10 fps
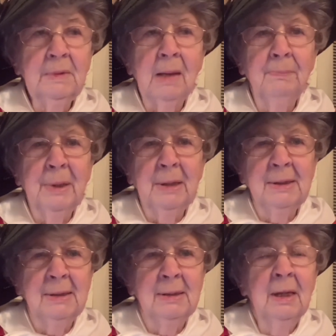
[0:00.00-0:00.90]

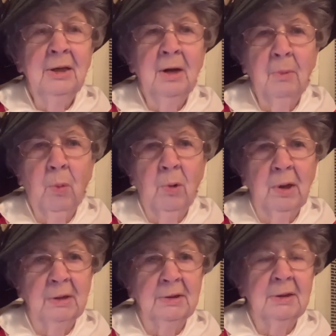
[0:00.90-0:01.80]
Buddies, number
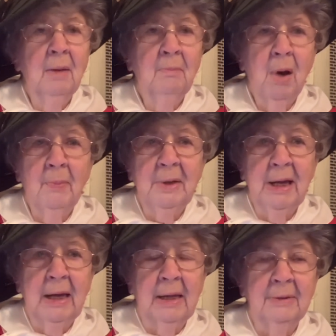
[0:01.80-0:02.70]
one, Mom and
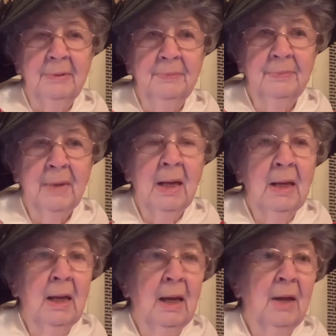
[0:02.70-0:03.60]
Dad.
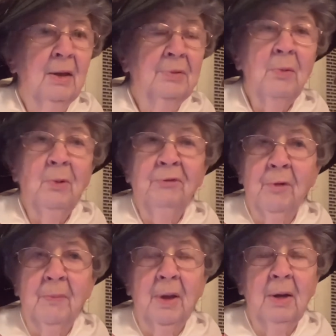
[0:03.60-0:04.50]
They were
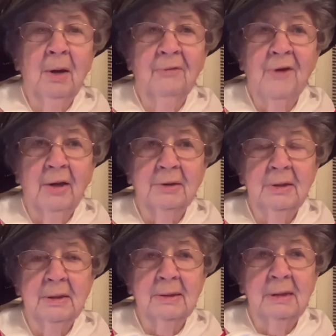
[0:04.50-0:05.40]
from La Follette,
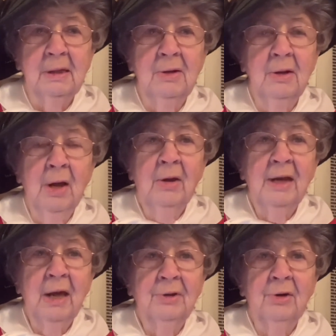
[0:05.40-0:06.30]
Tennessee,
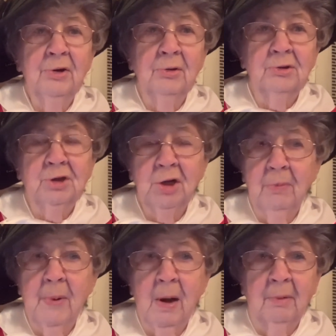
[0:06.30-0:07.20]
down there near Cherry
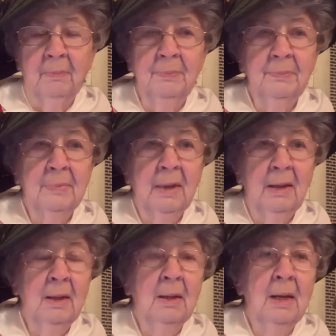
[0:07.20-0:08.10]
Bottom.
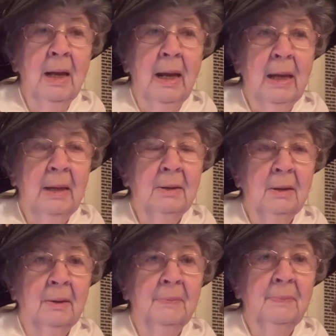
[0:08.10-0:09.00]
And
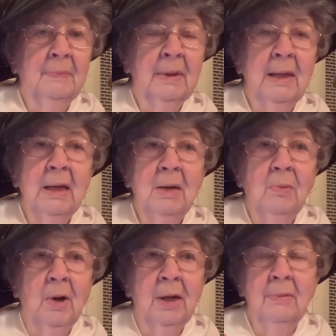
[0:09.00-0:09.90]
uh,
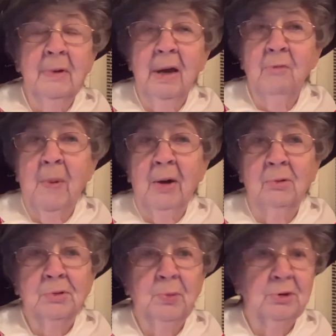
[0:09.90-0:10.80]
anyway, everybody
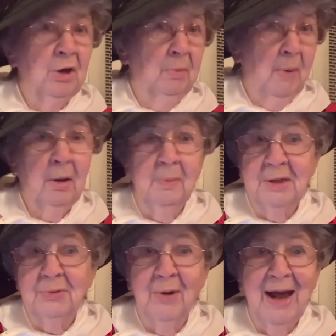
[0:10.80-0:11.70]
knows where cherry bottom
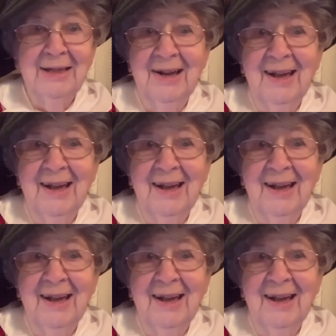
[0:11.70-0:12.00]
is, right?